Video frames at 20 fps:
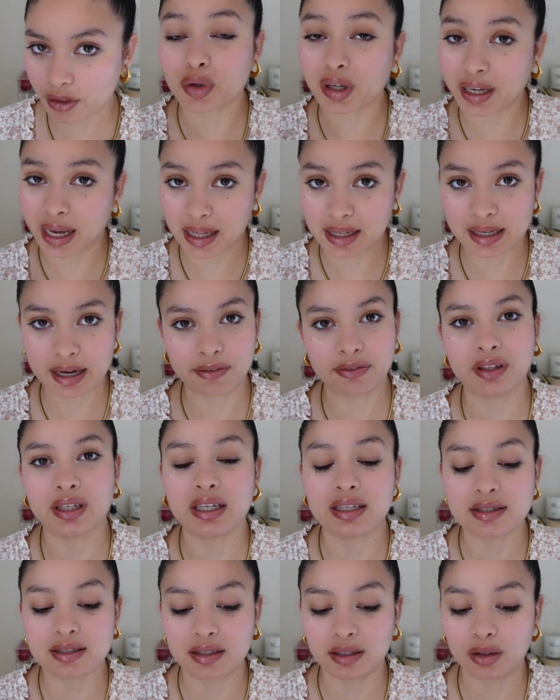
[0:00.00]
You can
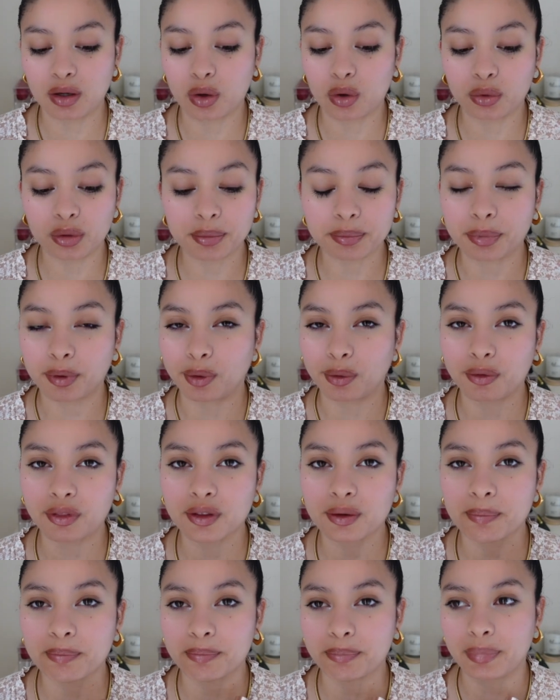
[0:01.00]
definitely still own
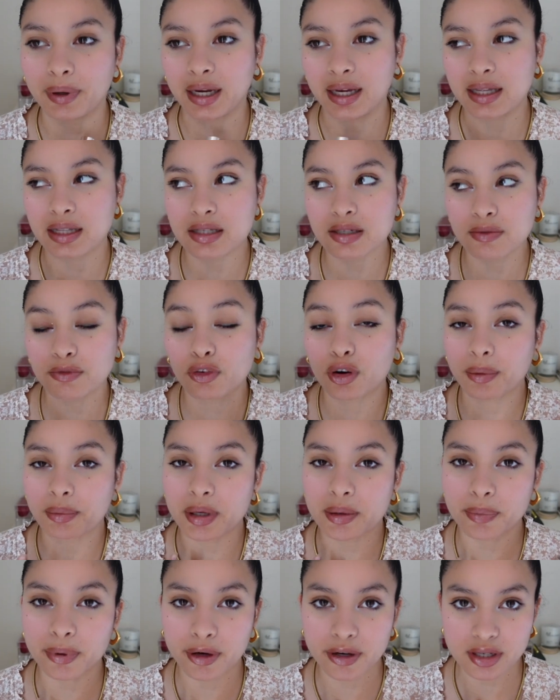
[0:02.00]
both, but for
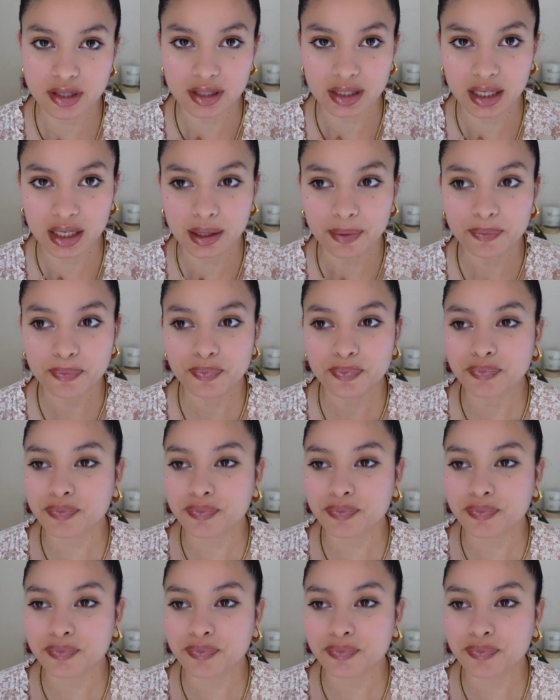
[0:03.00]
me personally,